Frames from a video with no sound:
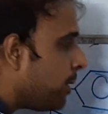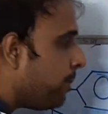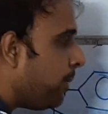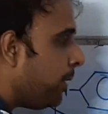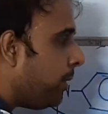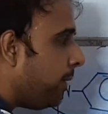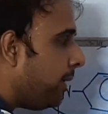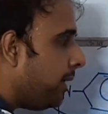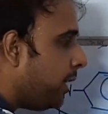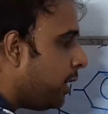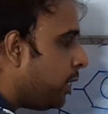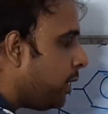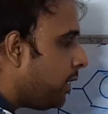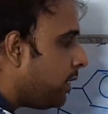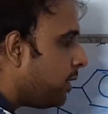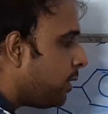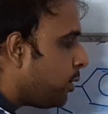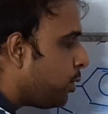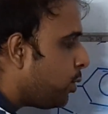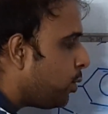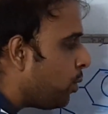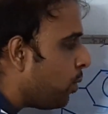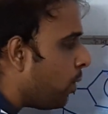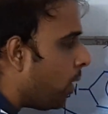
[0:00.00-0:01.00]
between these
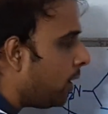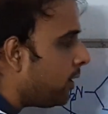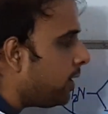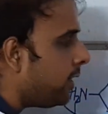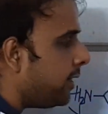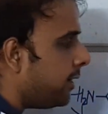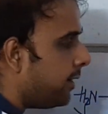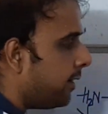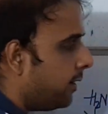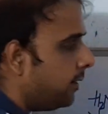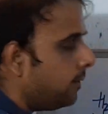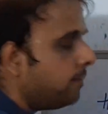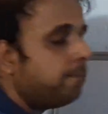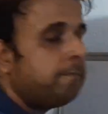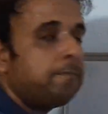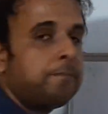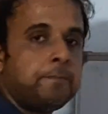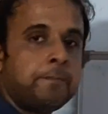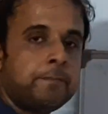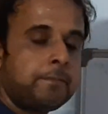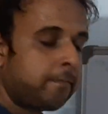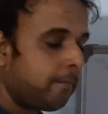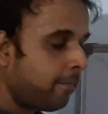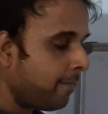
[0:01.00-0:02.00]
two oxygen
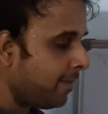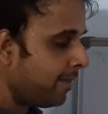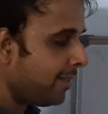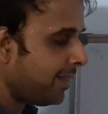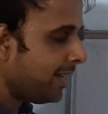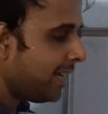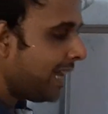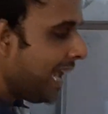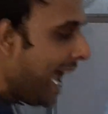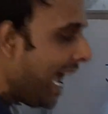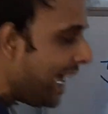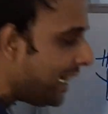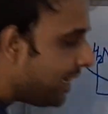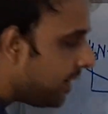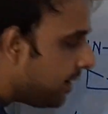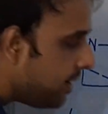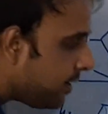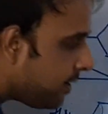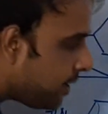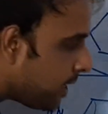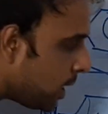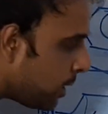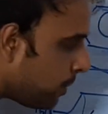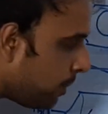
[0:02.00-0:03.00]
and the
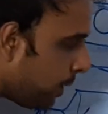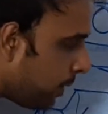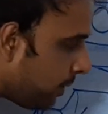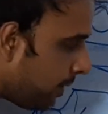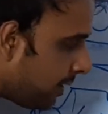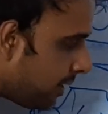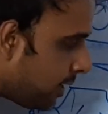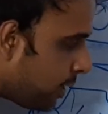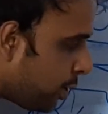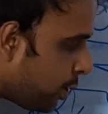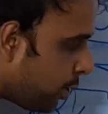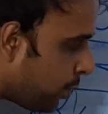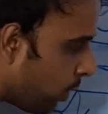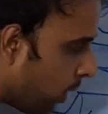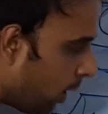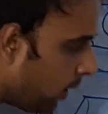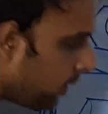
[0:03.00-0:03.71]
distance between these two